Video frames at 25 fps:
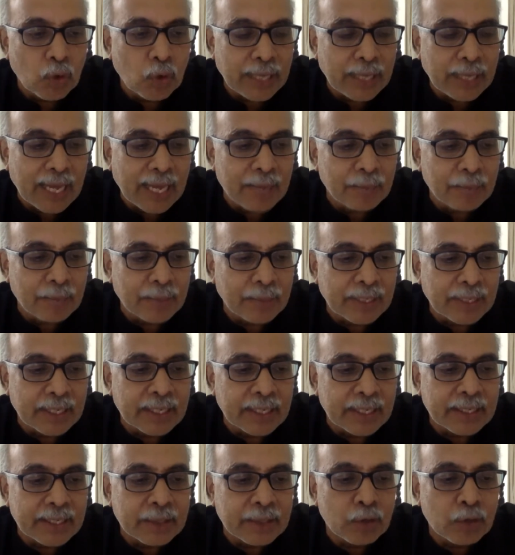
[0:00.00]
happen.
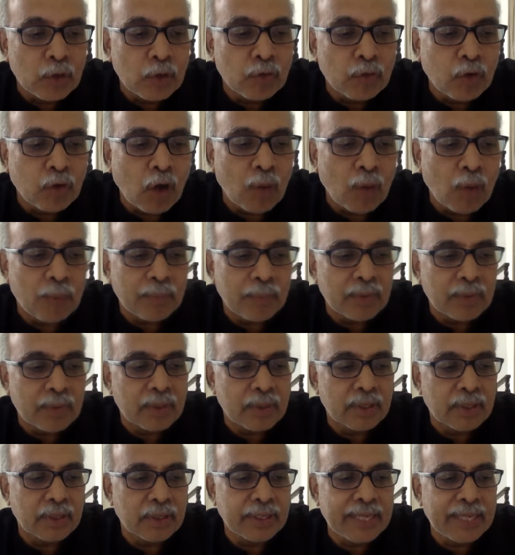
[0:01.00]
Uniform
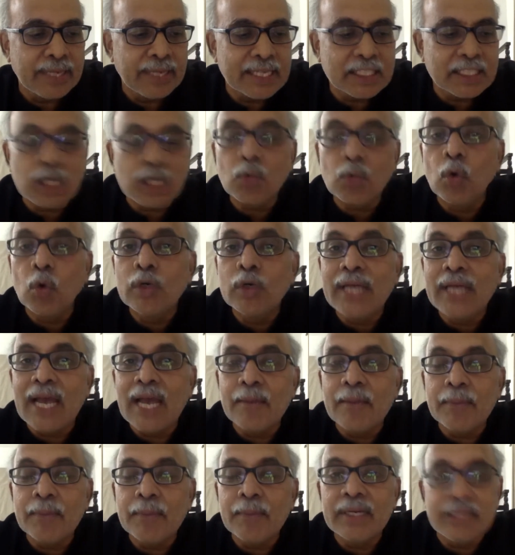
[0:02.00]
EHR won't
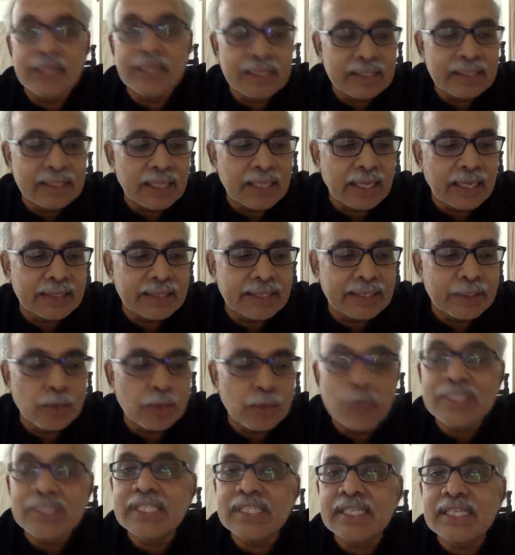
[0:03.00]
happen. In the
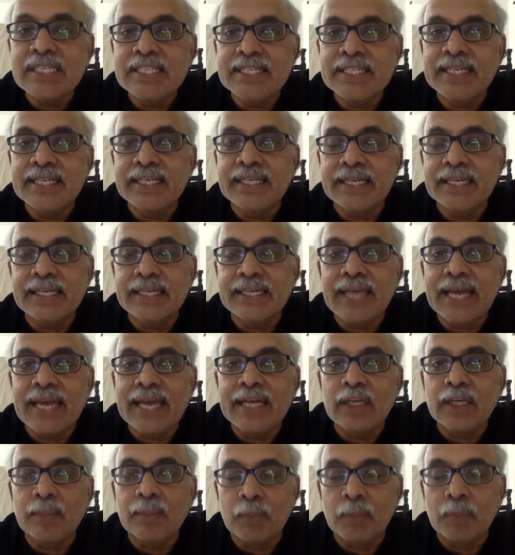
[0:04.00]
US, the stick and
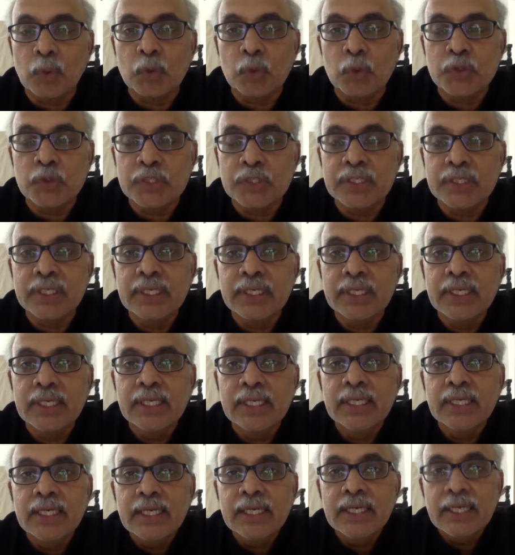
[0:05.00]
carrot approach.
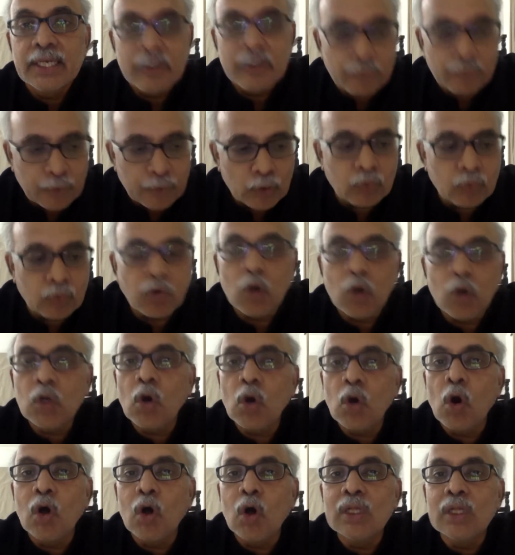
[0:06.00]
If you follow
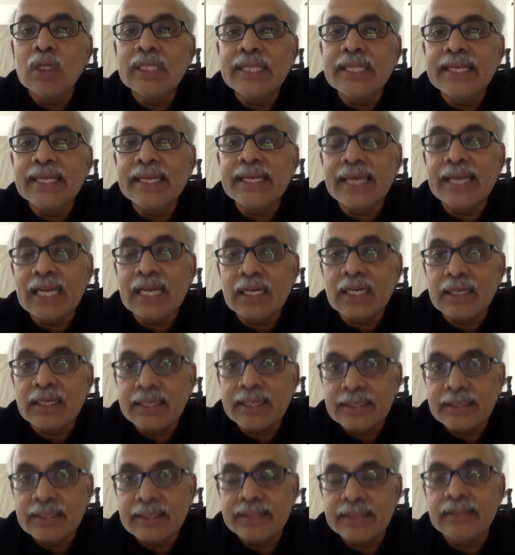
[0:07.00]
all the
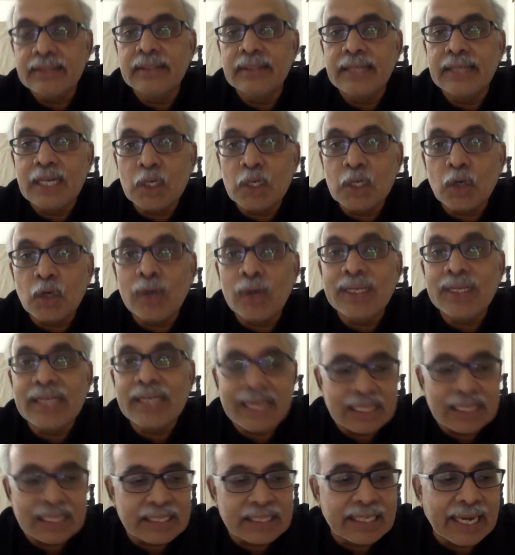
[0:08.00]
electronic
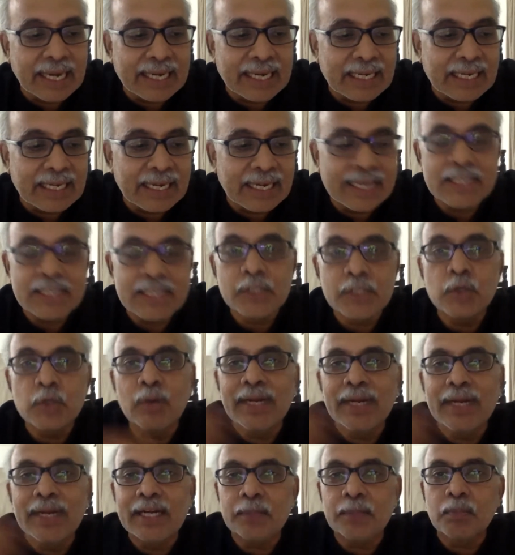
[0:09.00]
health guidelines, you'll
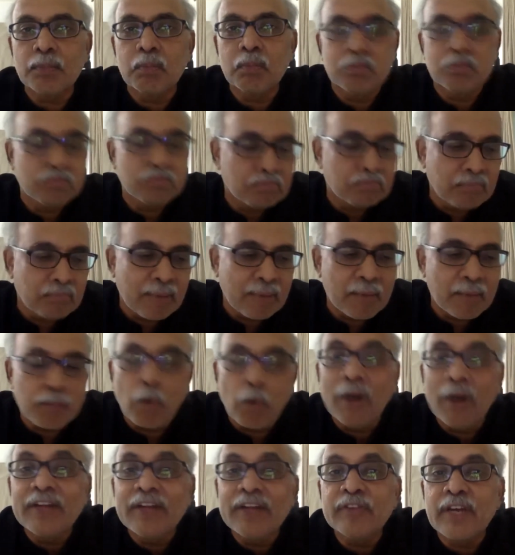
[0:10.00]
get maybe
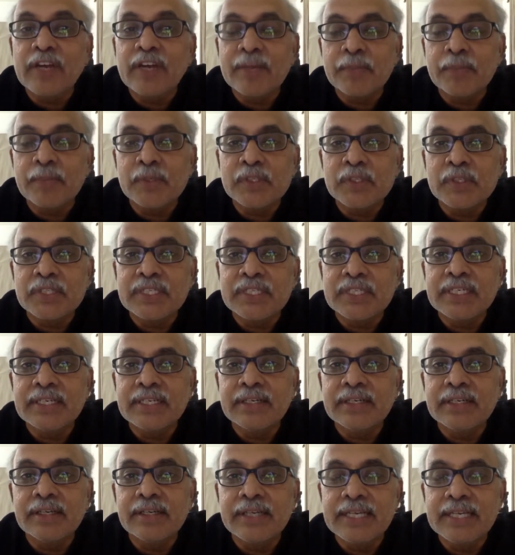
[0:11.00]

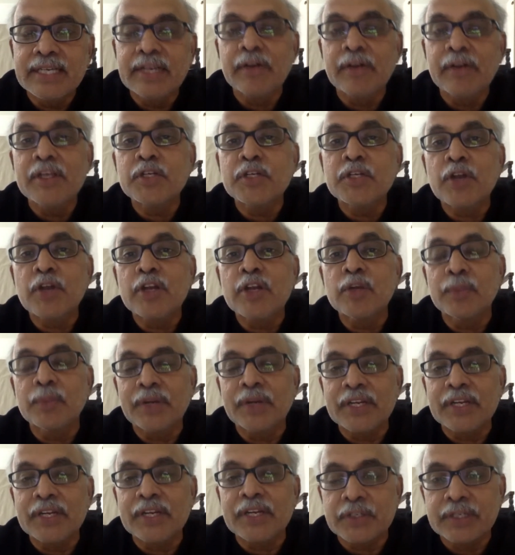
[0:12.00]
0.5% increased
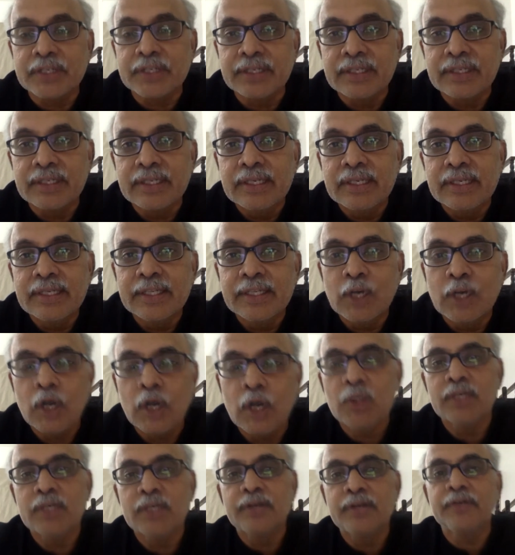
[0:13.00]
remuneration, the
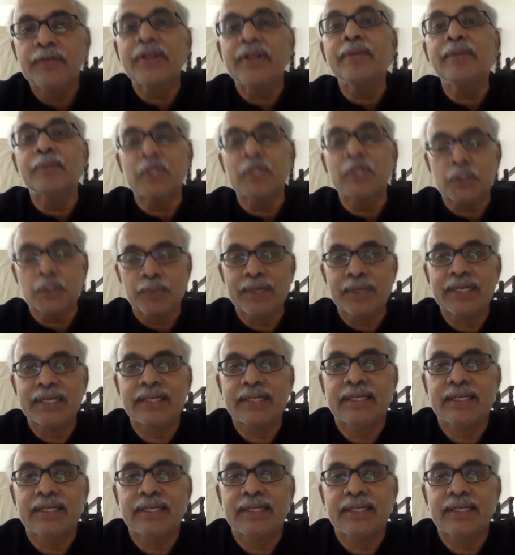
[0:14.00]
reimbursement.